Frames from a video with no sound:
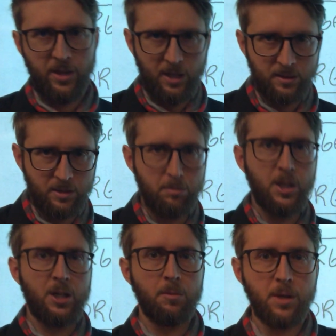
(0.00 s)
things that
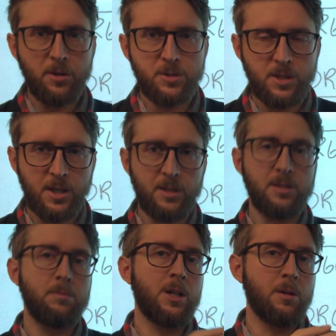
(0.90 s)
make up those things that
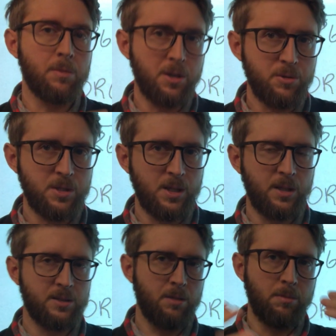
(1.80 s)
make up those things
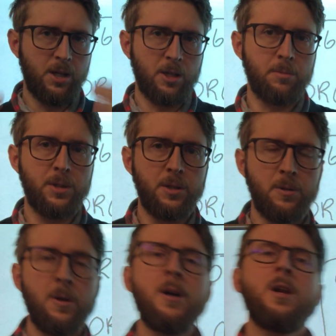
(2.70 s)
that make up you.
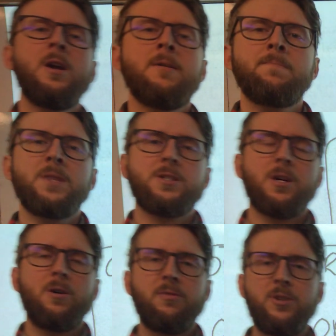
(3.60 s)

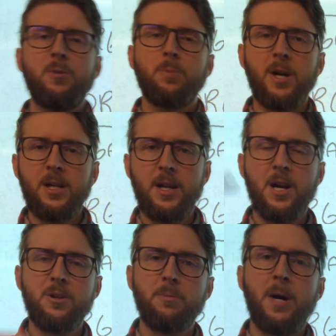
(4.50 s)
So if you break down
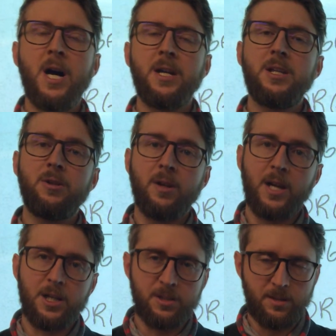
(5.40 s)
your body, you can
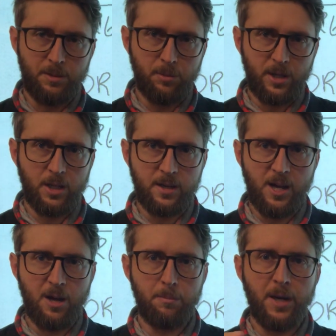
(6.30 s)
actually break it
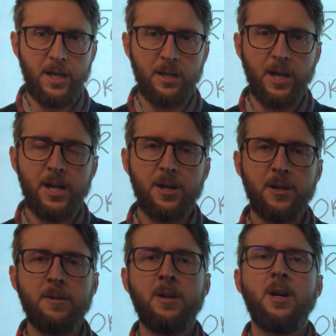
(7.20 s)
down by
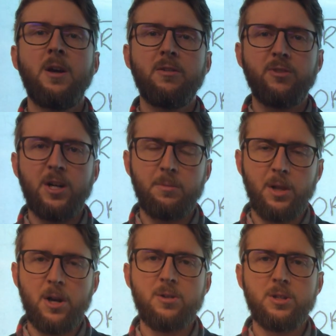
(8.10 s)
layer, from
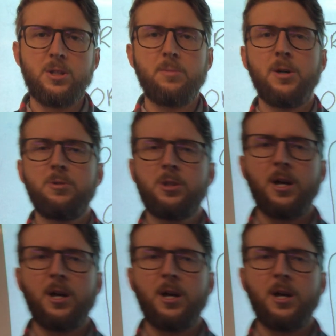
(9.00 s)
largest and most